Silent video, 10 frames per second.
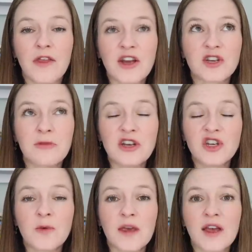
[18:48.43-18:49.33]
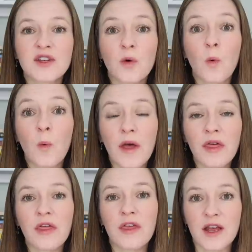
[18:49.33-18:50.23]
They should be doing it
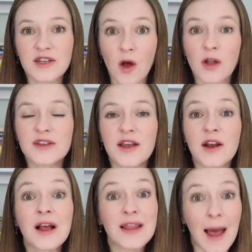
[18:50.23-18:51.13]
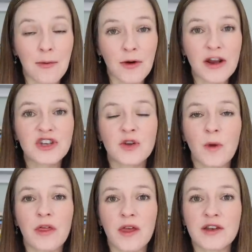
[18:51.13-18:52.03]
with the adult, in collaboration
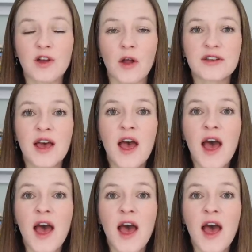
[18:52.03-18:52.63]
with the adult,